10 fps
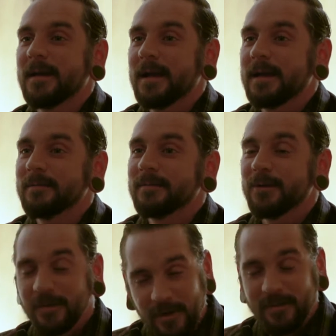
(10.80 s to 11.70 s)
I am
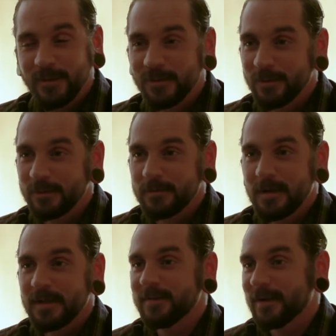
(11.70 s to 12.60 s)
35 years old.
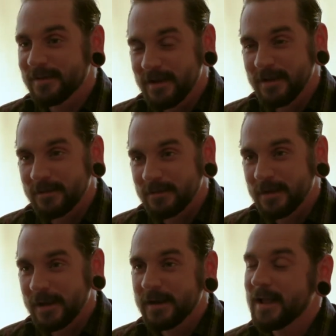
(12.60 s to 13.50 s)
I live in Ontario,
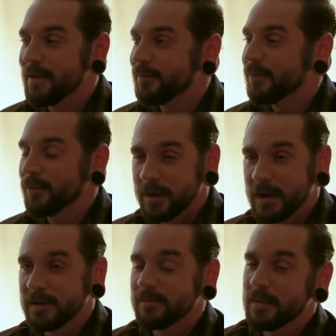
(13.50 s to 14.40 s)
and I have 3
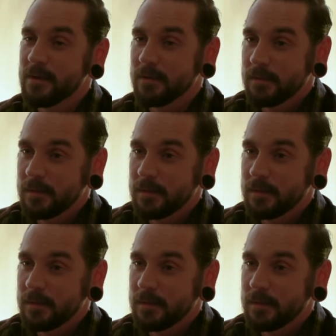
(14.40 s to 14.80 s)
kids of my own.